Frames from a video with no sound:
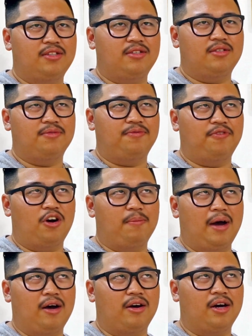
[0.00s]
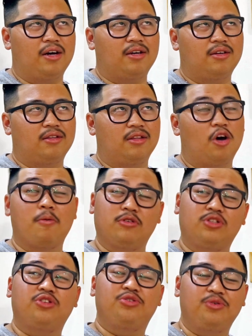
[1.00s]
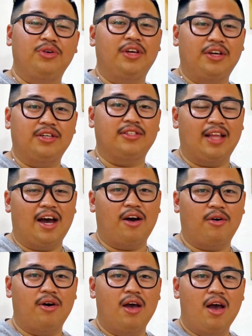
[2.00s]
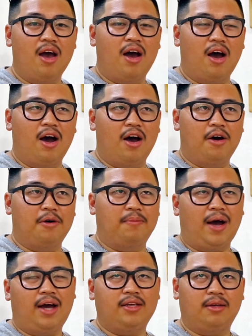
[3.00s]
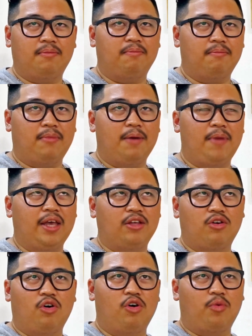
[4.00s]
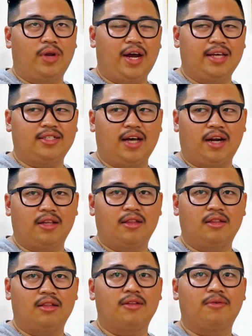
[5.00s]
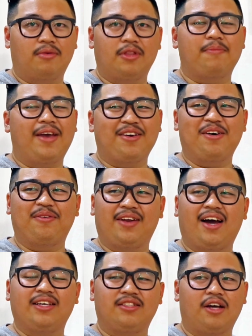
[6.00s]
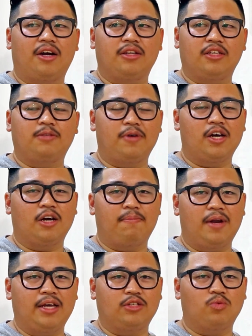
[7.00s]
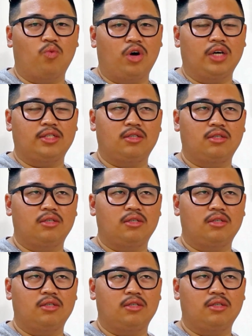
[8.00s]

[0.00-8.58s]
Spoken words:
this for about almost 2 years now. My main goal when I started, this burger place was